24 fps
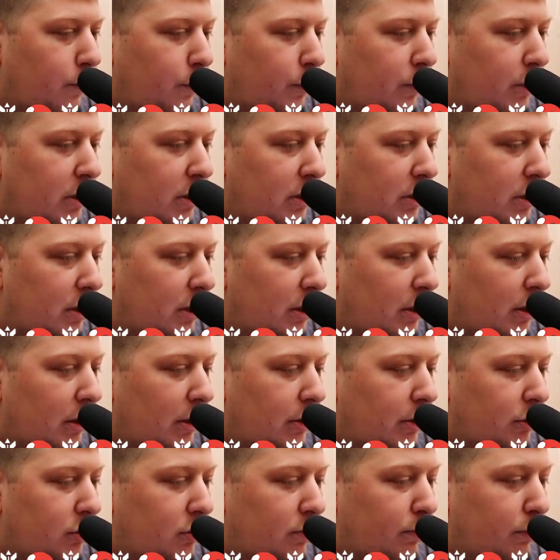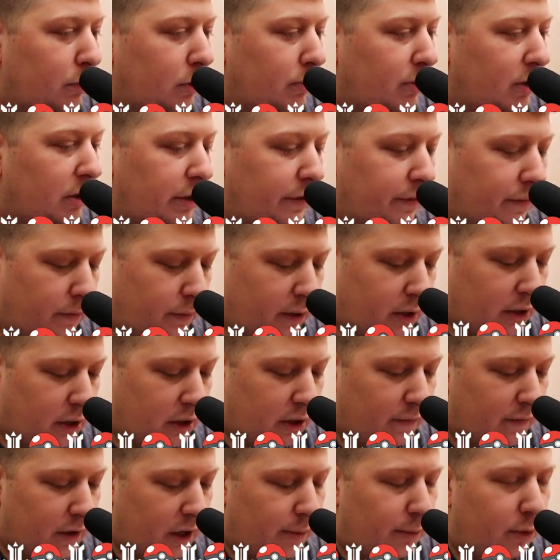Pretty, those were pretty
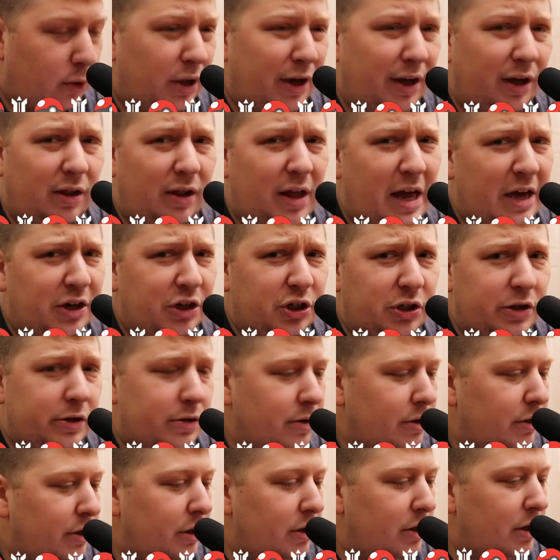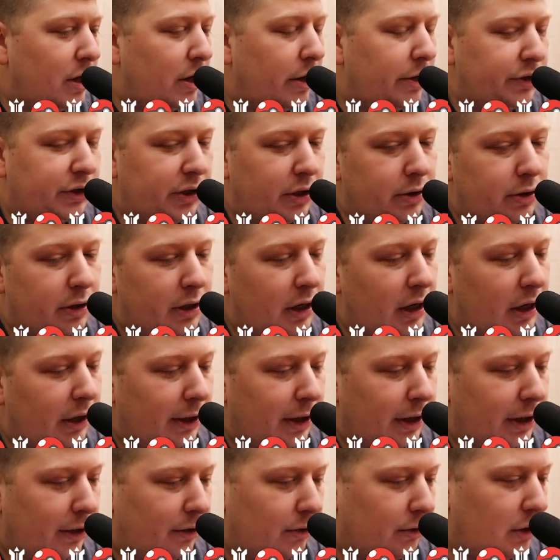readily available like last year, and then all of a sudden they
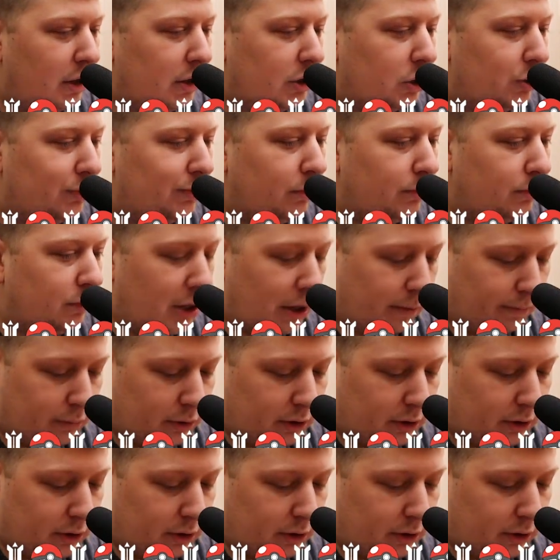got swooped up.